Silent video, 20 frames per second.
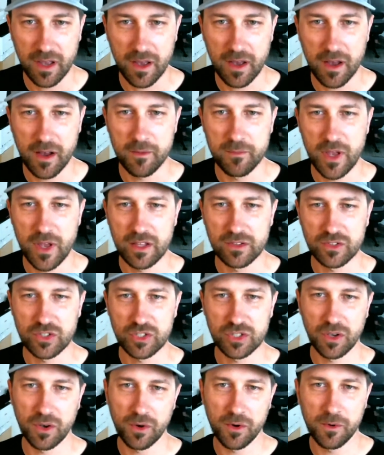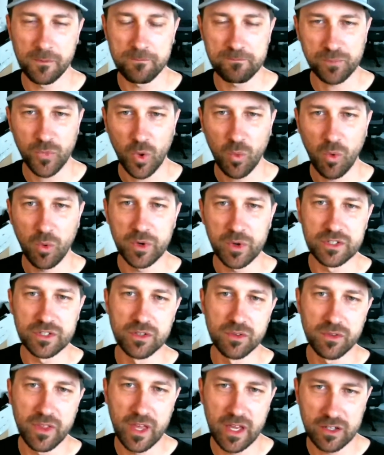And so what we
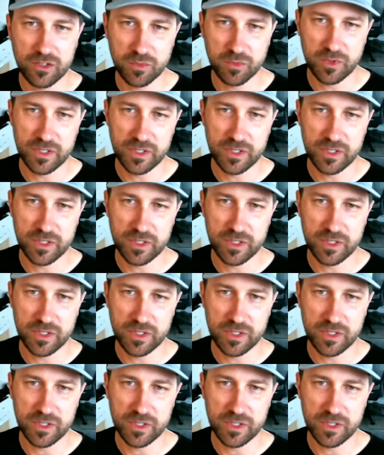do then is